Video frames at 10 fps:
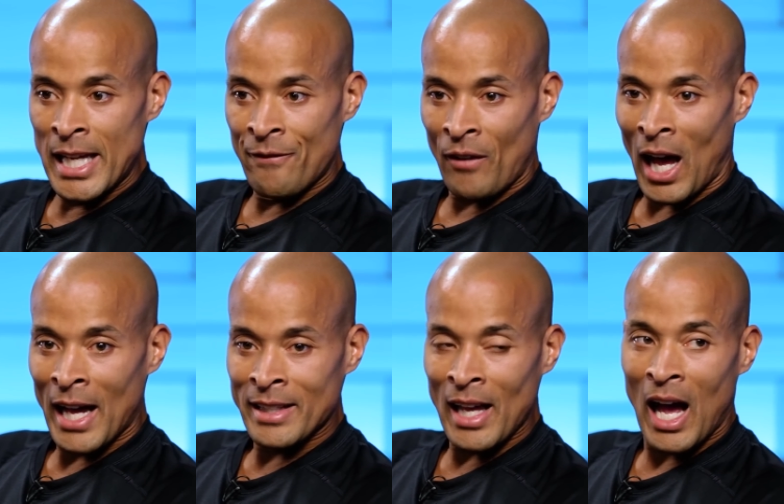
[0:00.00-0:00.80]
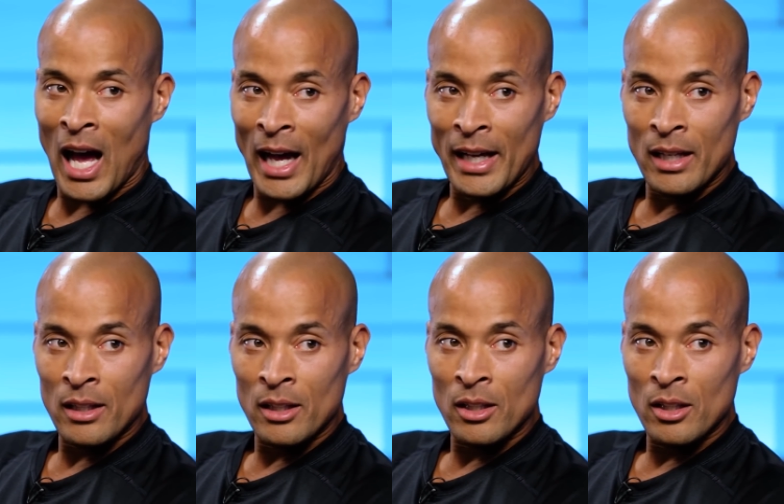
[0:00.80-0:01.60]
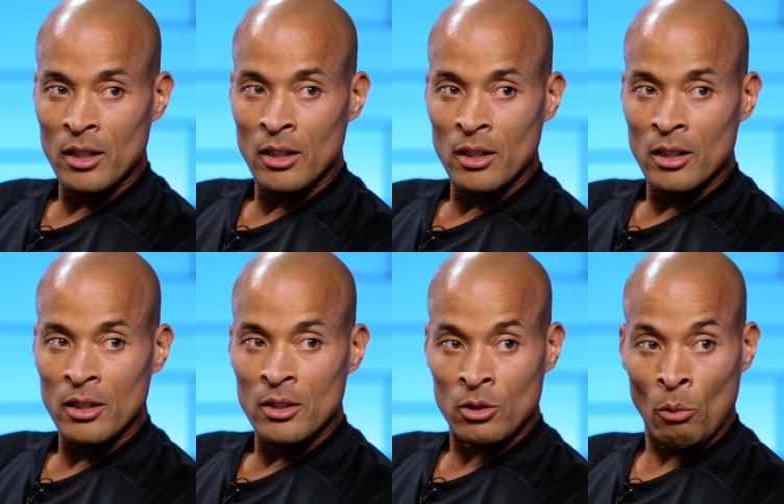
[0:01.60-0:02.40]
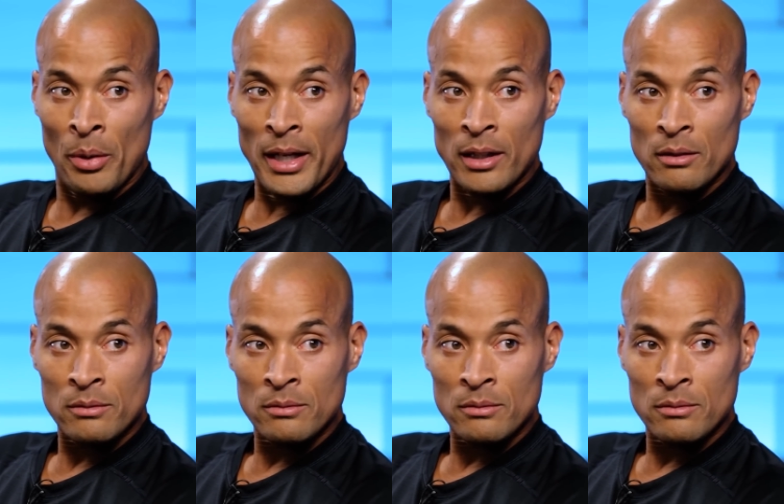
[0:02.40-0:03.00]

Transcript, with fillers: if I die, so be it.